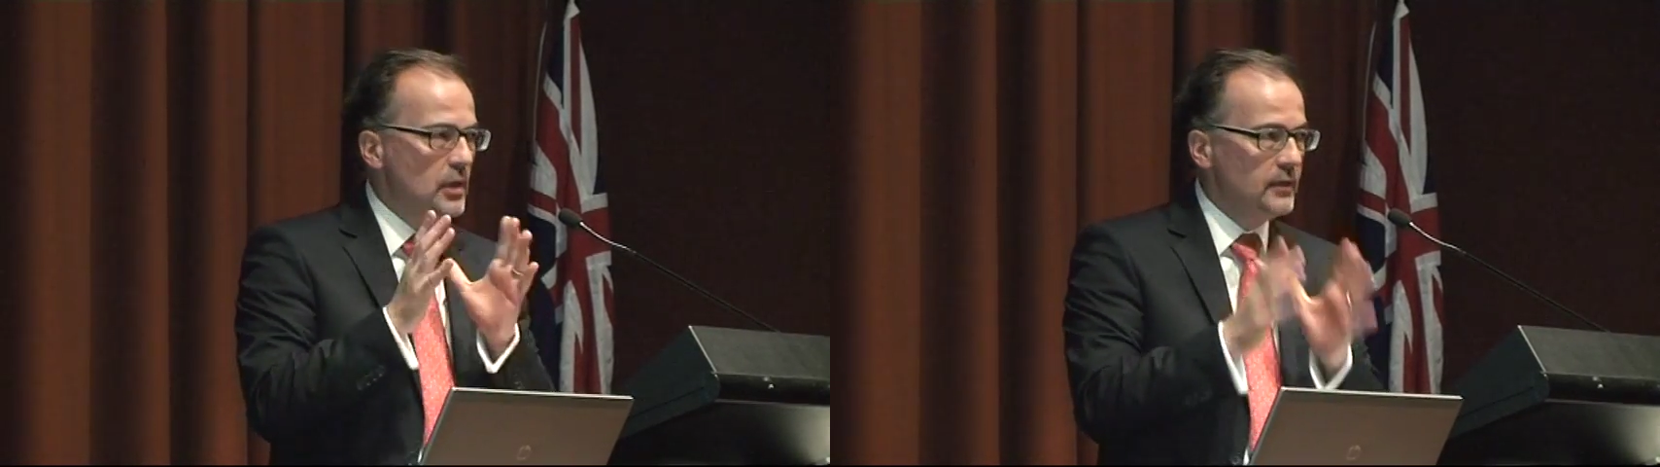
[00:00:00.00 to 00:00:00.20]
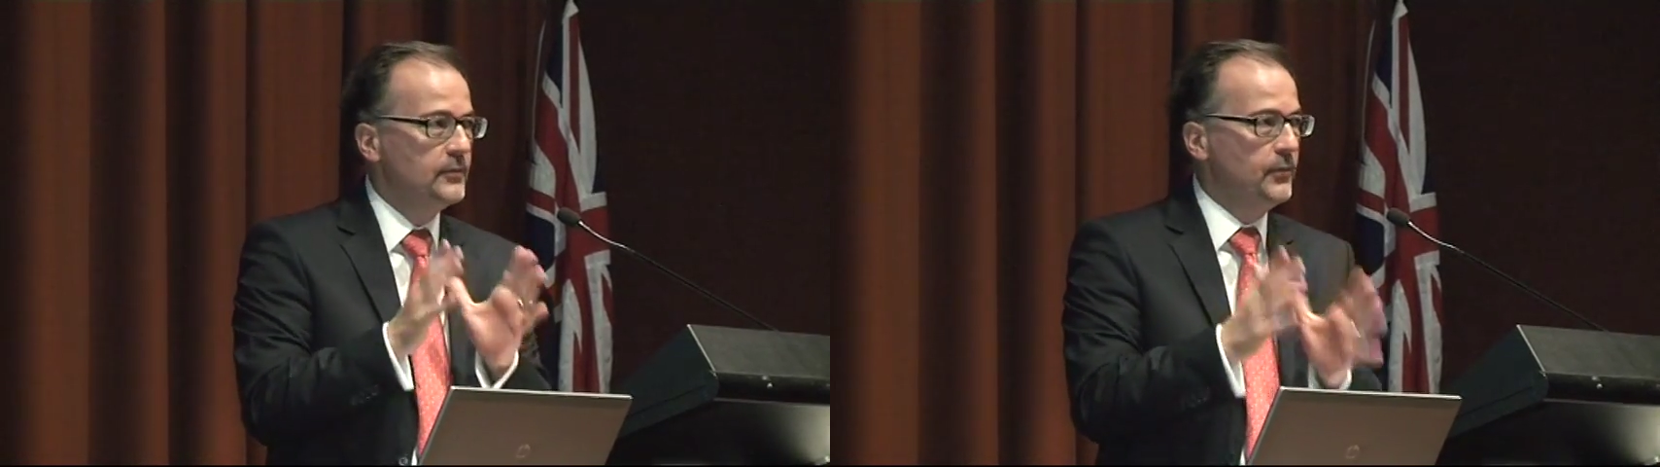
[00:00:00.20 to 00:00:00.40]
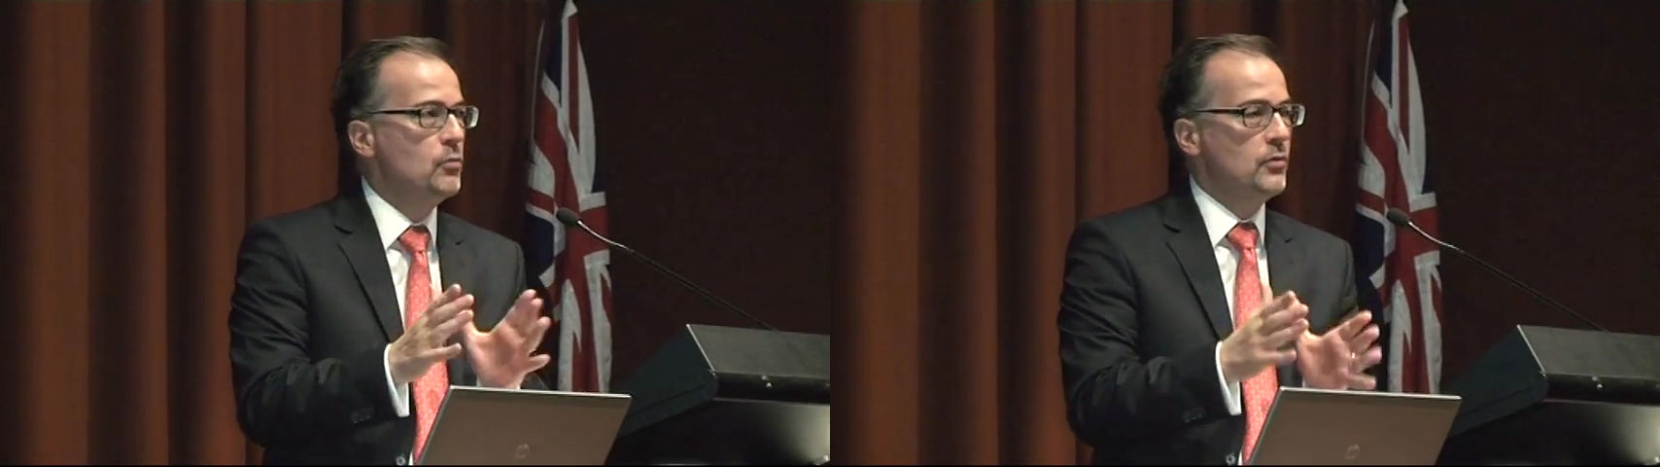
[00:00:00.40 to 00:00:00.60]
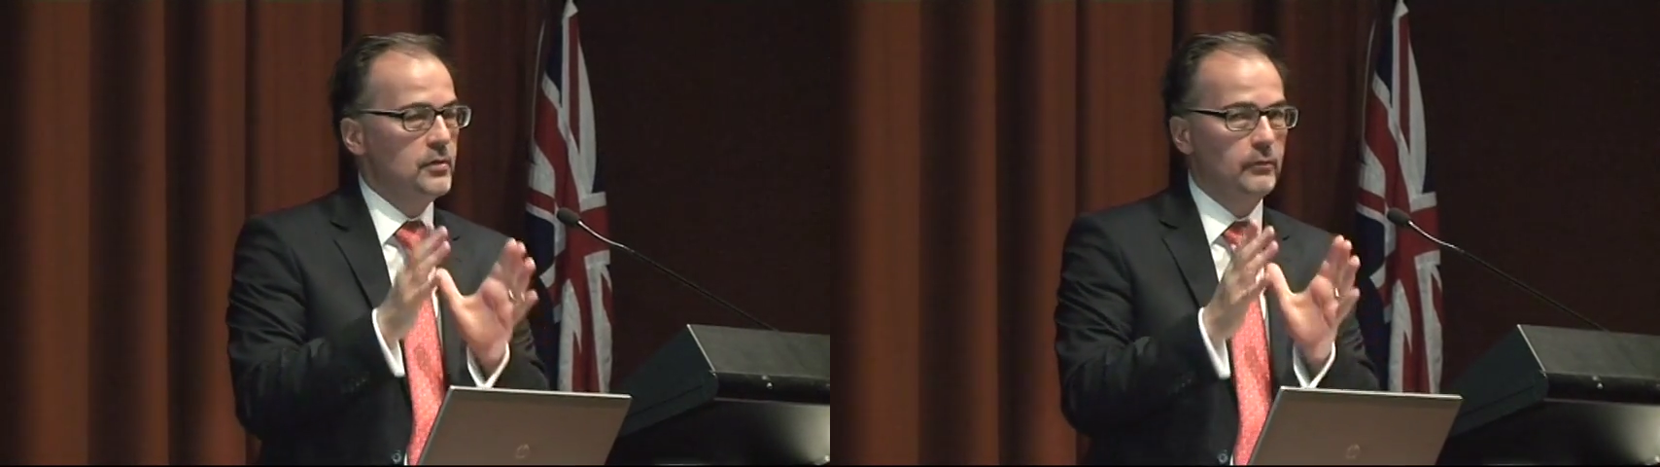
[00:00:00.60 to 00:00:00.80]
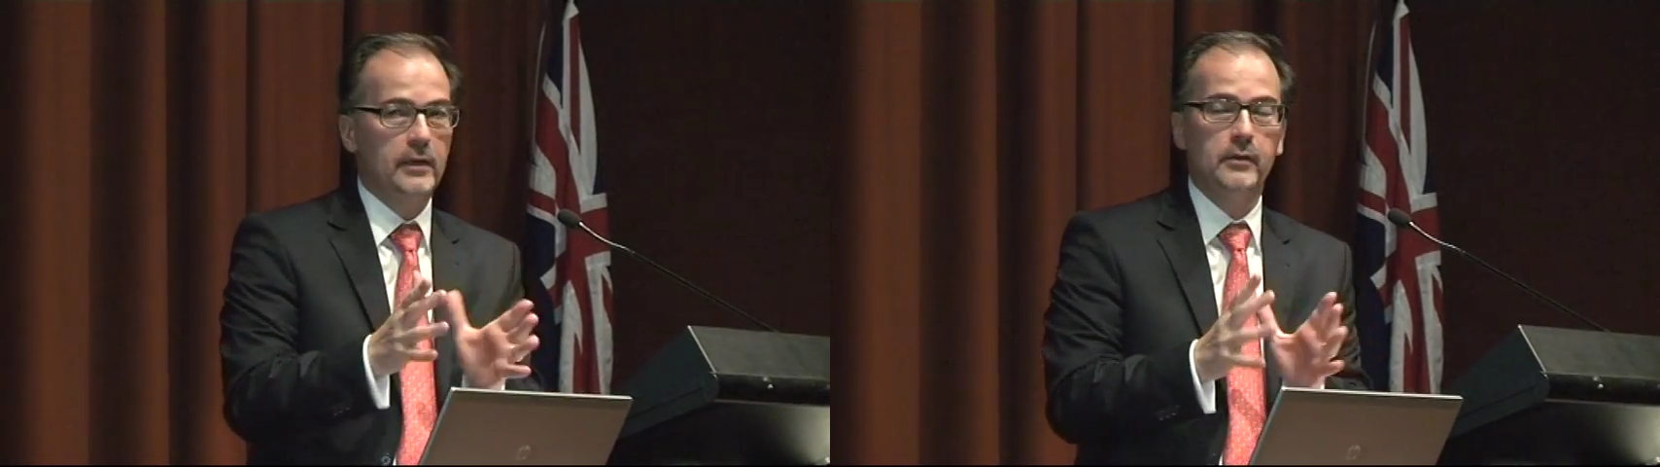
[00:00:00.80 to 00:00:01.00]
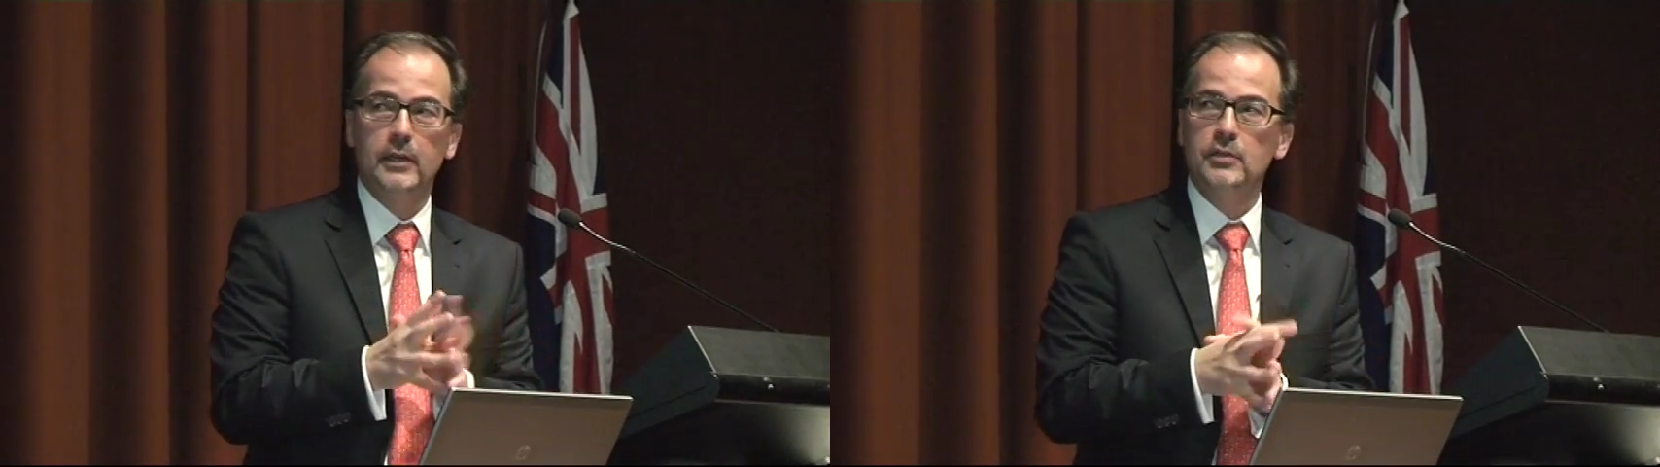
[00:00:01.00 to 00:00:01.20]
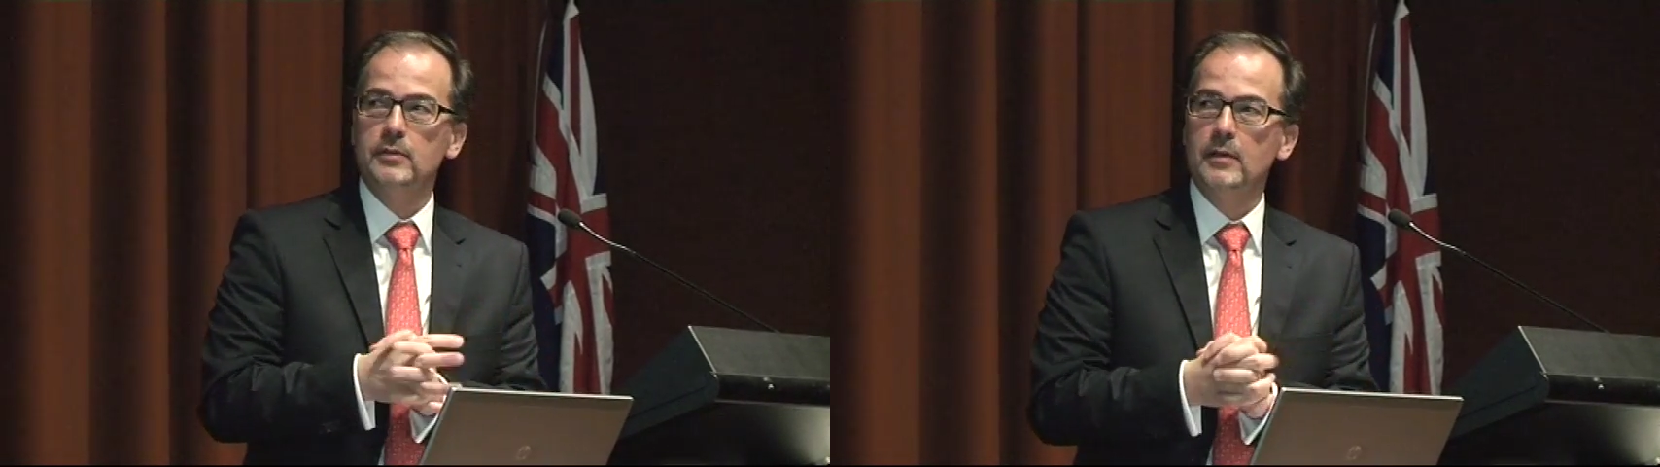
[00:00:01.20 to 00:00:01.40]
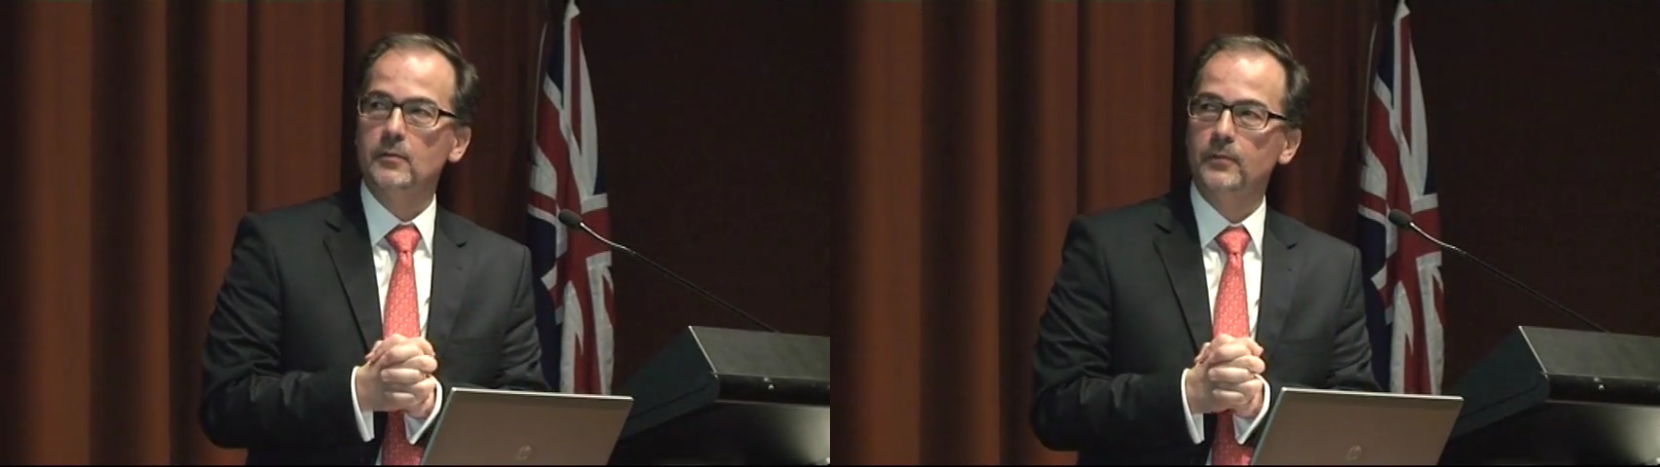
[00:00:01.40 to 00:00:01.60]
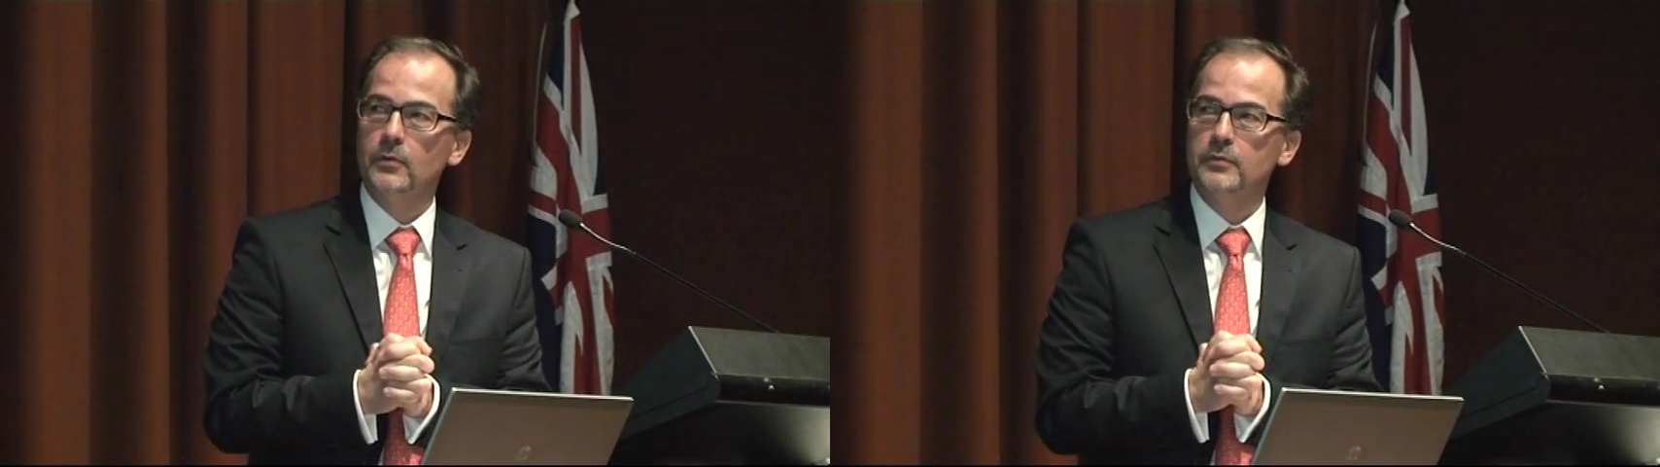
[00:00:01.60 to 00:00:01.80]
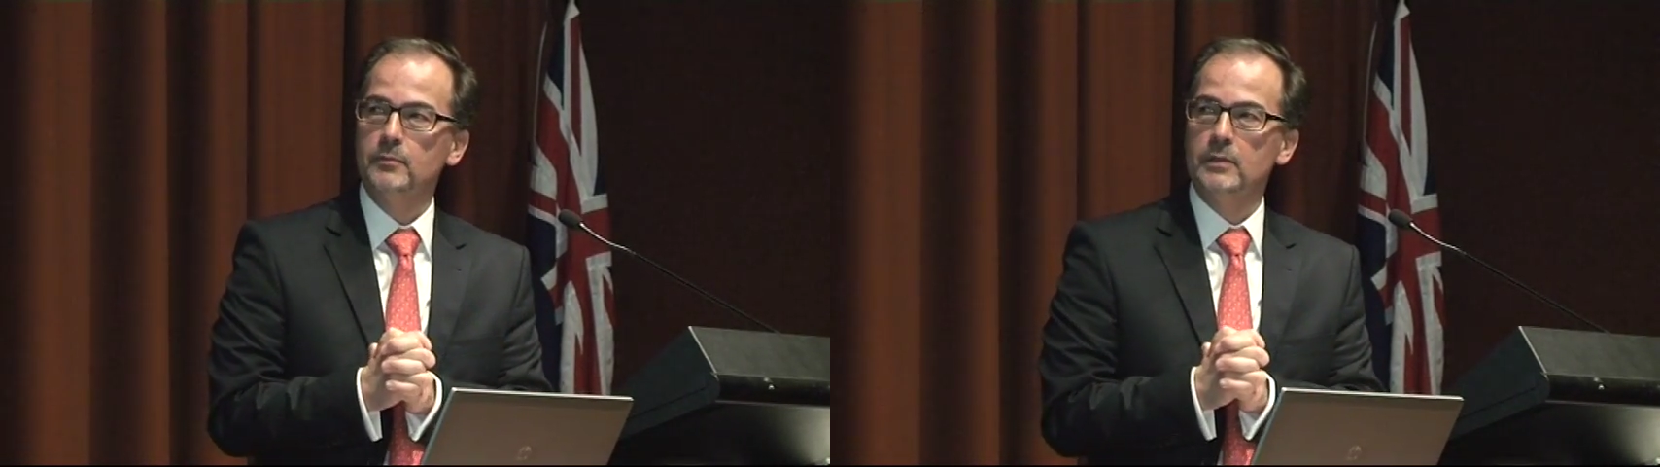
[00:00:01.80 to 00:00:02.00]
just focus on recognition and
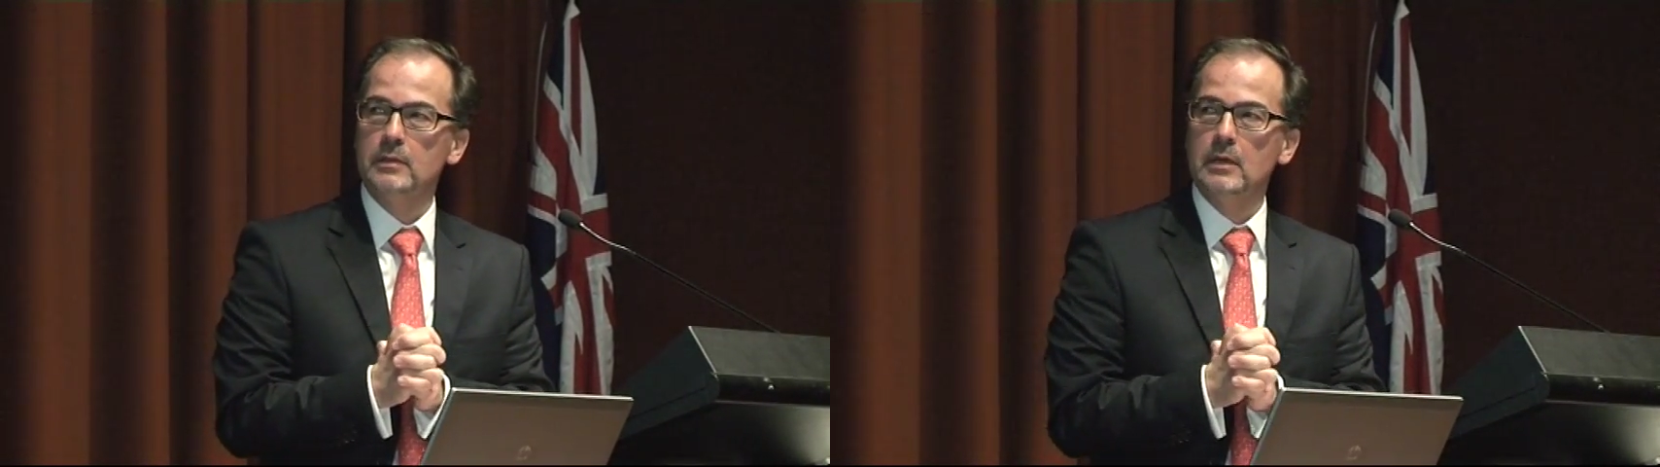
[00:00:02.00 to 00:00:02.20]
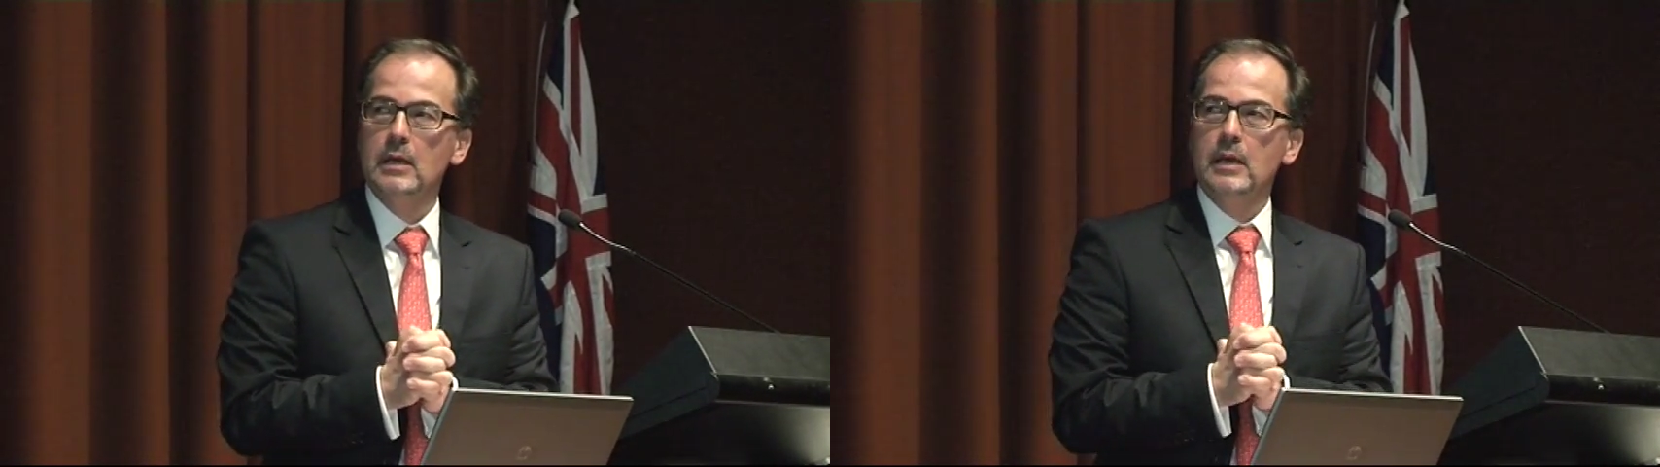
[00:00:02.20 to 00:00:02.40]
enforcement.